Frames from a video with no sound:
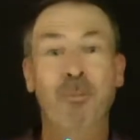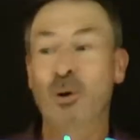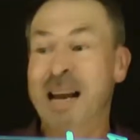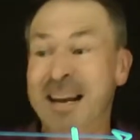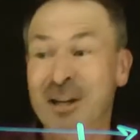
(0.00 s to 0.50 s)

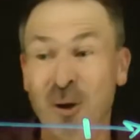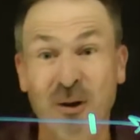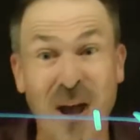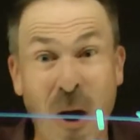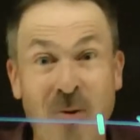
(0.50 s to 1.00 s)
Between any two
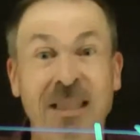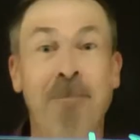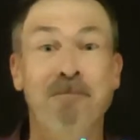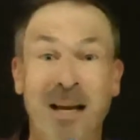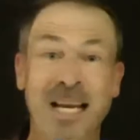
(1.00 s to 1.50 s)
of those,
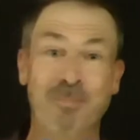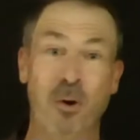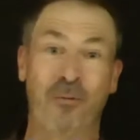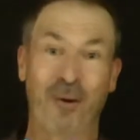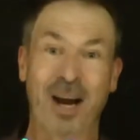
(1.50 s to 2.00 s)
there's a million
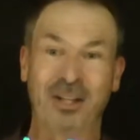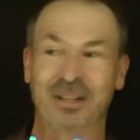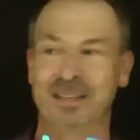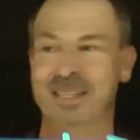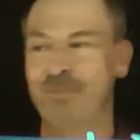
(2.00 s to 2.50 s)
more
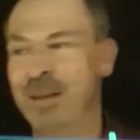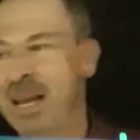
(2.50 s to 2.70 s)
fractions.